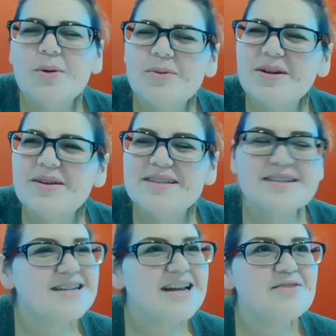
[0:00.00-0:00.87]
What does
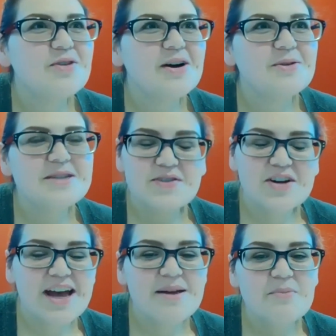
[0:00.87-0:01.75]
it stand for? I always
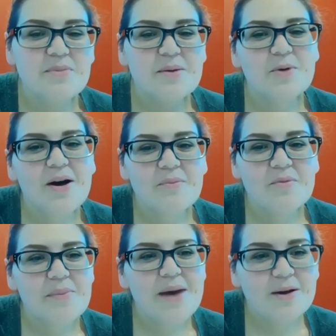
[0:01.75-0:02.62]
forget, but we
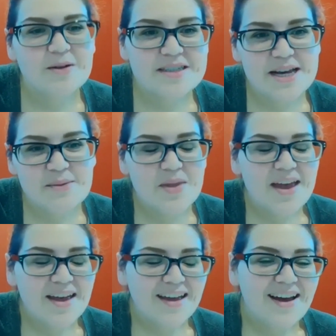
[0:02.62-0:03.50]
call them our pals
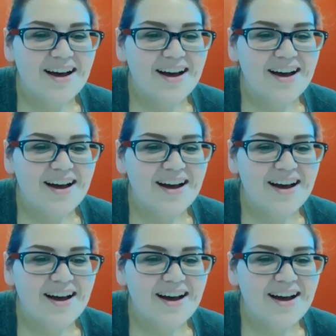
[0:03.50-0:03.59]
team.